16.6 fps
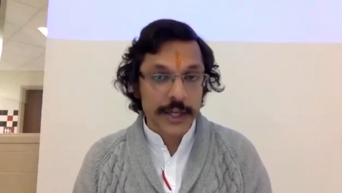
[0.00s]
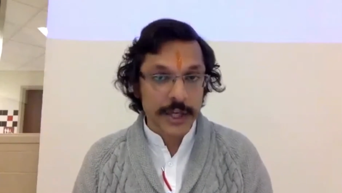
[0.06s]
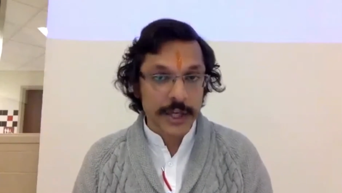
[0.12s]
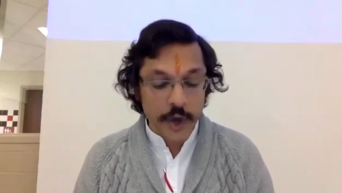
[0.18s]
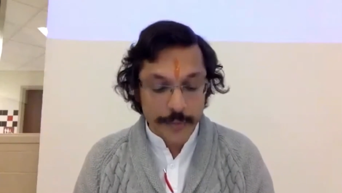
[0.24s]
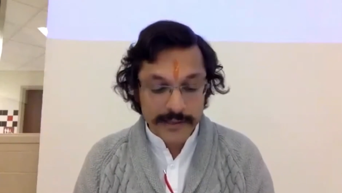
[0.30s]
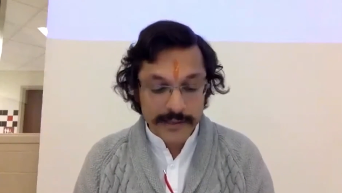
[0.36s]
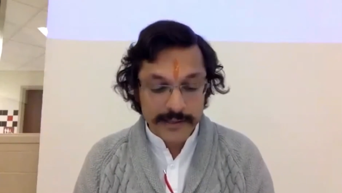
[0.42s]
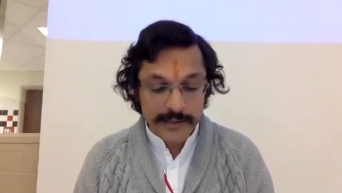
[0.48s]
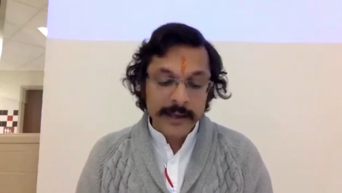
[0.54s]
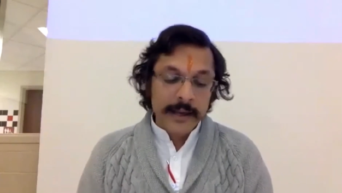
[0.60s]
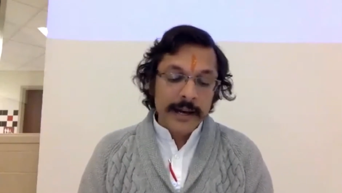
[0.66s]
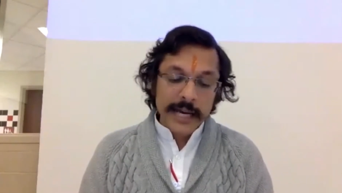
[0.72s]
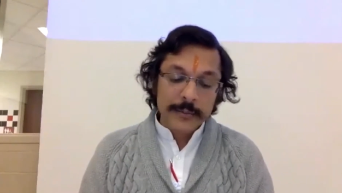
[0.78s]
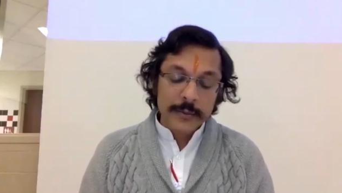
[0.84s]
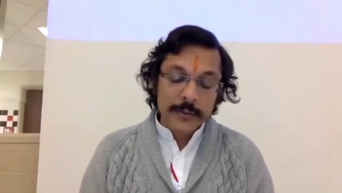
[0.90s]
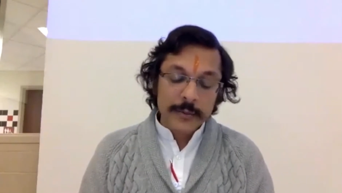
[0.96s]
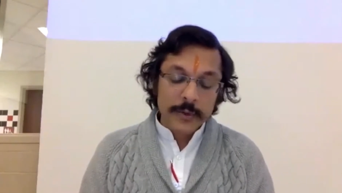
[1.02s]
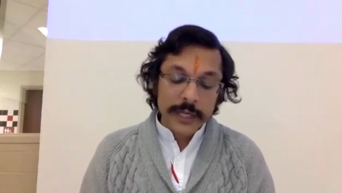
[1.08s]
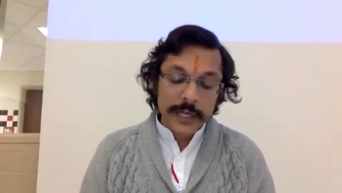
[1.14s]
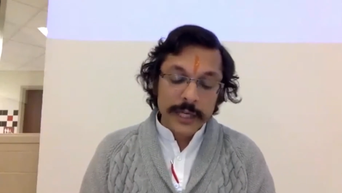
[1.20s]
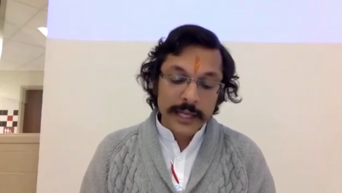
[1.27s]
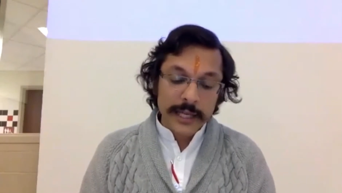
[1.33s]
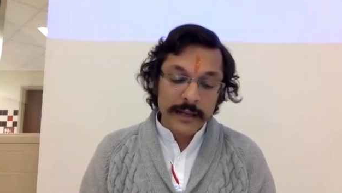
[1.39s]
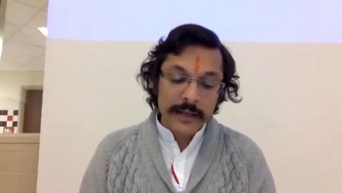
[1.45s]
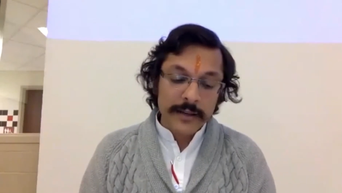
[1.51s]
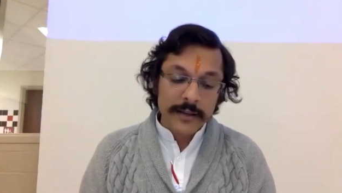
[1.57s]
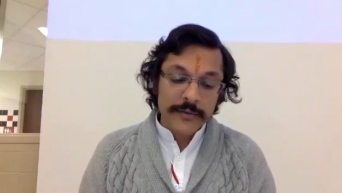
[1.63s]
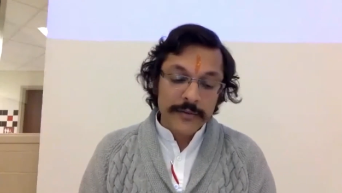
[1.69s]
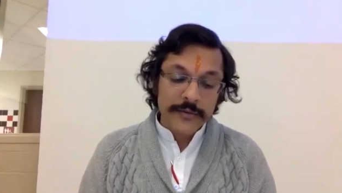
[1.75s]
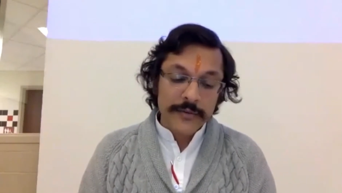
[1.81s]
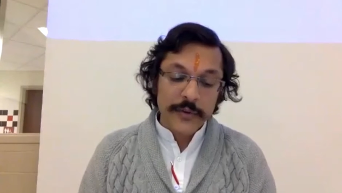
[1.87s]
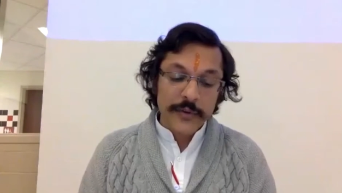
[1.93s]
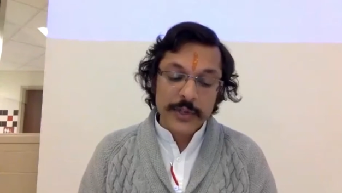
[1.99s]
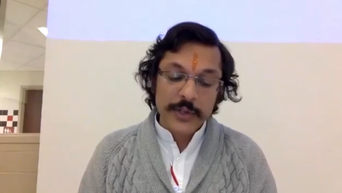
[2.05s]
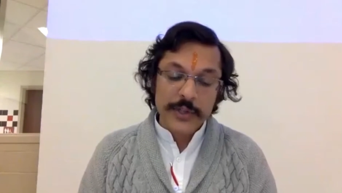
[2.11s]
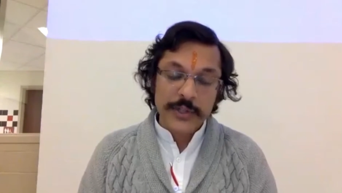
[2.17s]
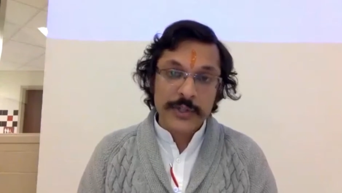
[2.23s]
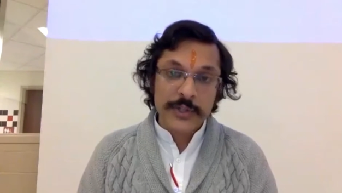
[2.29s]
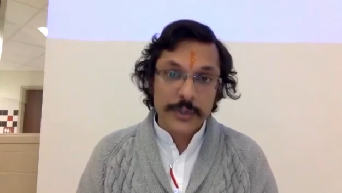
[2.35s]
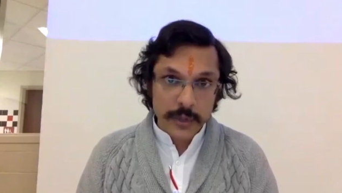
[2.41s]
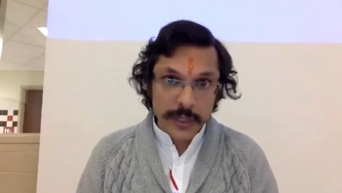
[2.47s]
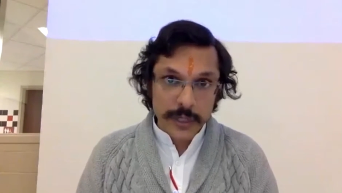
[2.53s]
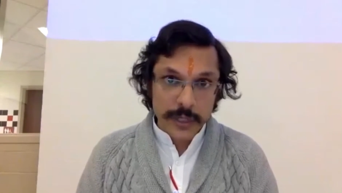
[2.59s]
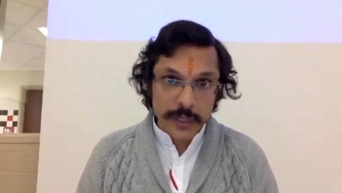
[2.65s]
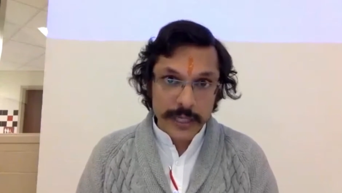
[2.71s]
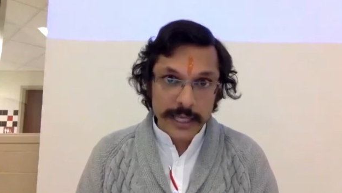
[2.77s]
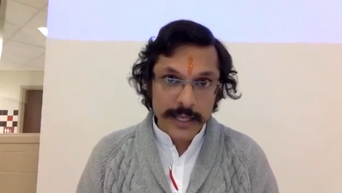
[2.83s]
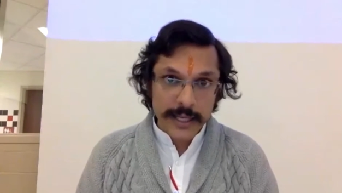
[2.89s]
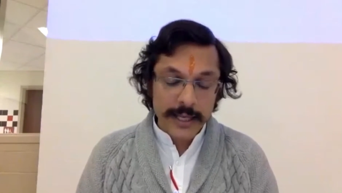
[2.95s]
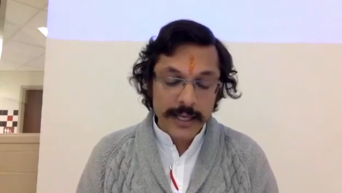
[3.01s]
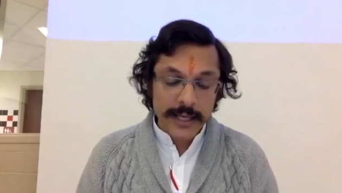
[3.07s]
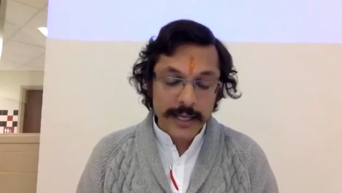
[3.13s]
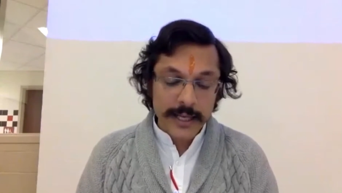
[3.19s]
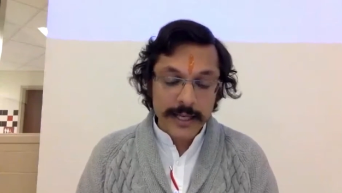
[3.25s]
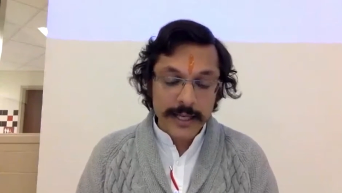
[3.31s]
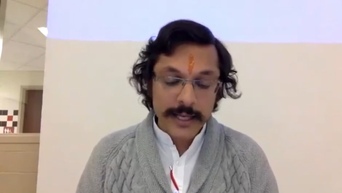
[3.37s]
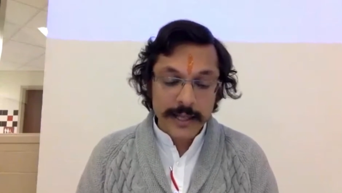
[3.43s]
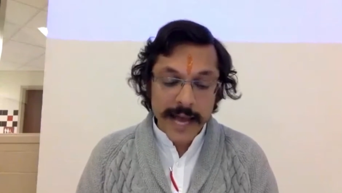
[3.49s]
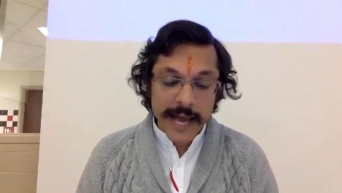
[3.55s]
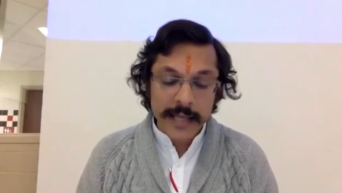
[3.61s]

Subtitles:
I'm reading verse 3, line 1.